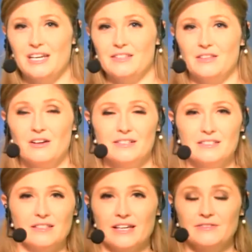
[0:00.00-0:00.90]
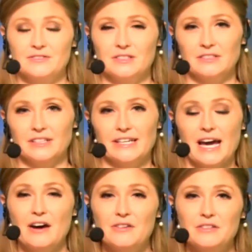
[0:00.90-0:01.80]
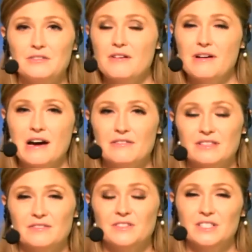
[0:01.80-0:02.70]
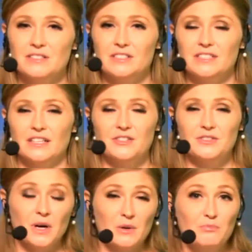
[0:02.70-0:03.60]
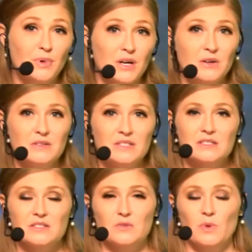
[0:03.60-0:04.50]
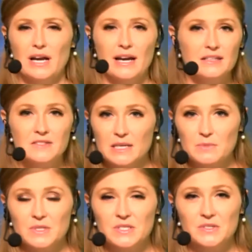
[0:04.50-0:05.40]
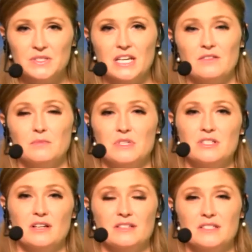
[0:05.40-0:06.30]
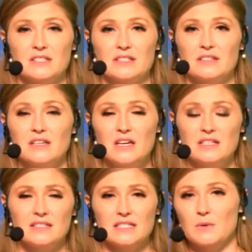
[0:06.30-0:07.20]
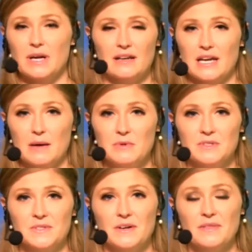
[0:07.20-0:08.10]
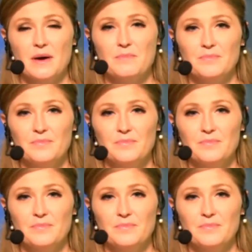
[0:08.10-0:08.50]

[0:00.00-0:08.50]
in Laura's life look like? How do you go out in the field? Are you on boats? What kind of samples do you take from the sharks to, to see what kind of chemicals are in them?